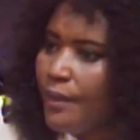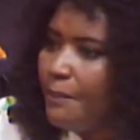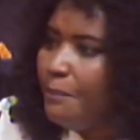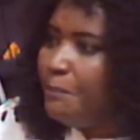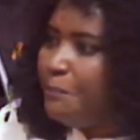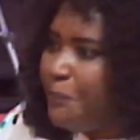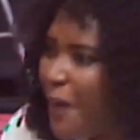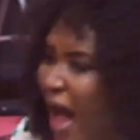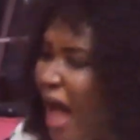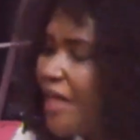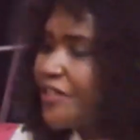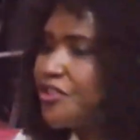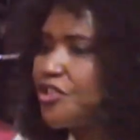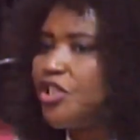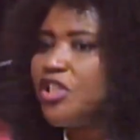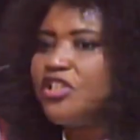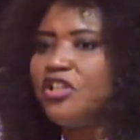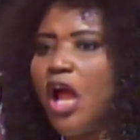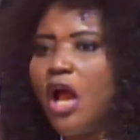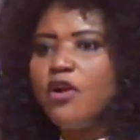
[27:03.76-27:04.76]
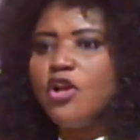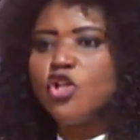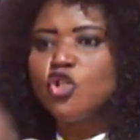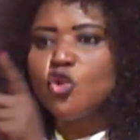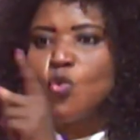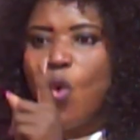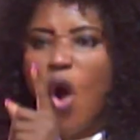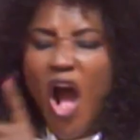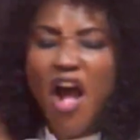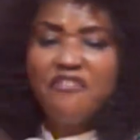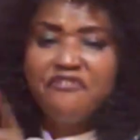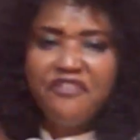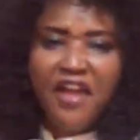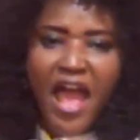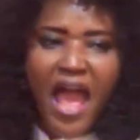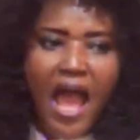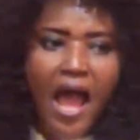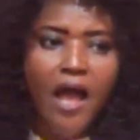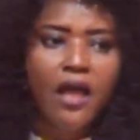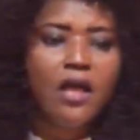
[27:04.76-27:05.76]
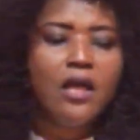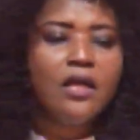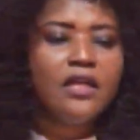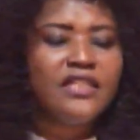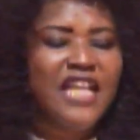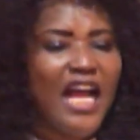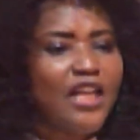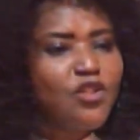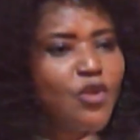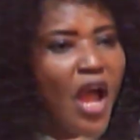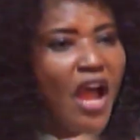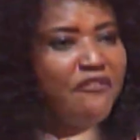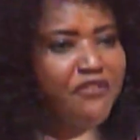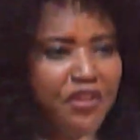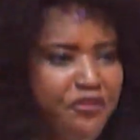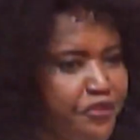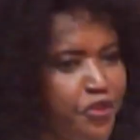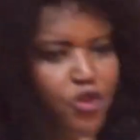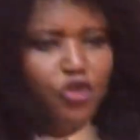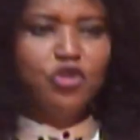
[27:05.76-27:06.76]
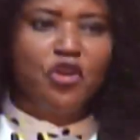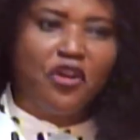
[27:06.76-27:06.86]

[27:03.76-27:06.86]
But there is warfare that you have refused to